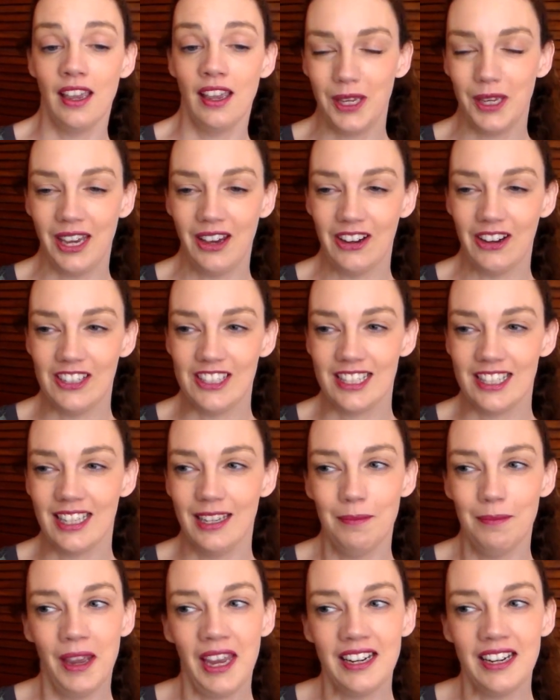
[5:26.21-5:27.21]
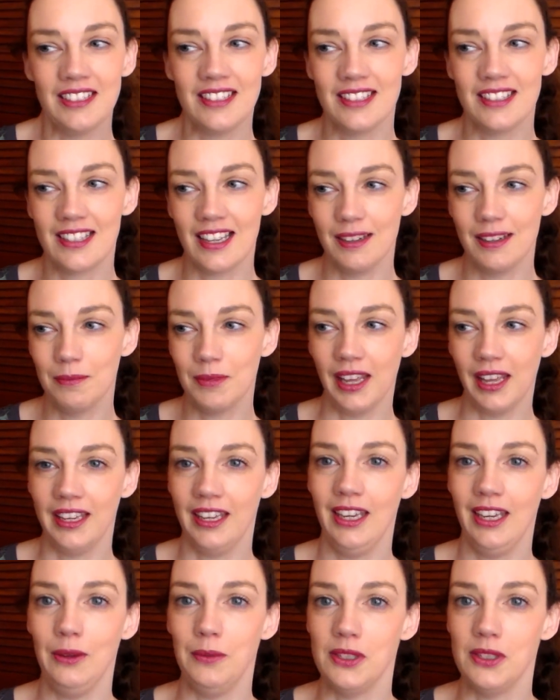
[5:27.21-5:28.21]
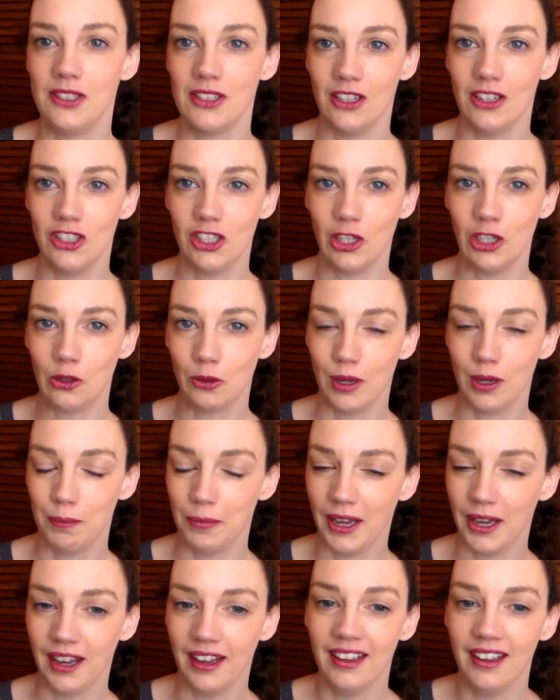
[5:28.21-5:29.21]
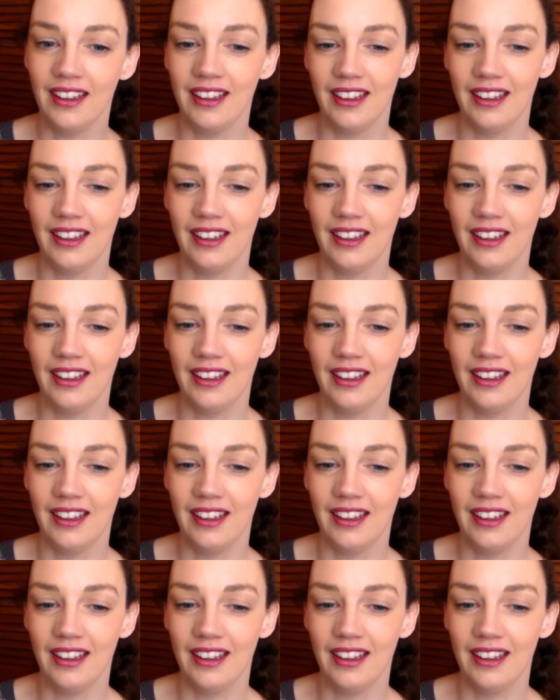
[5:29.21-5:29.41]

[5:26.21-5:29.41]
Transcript: because they made it seem like he was such a creeper,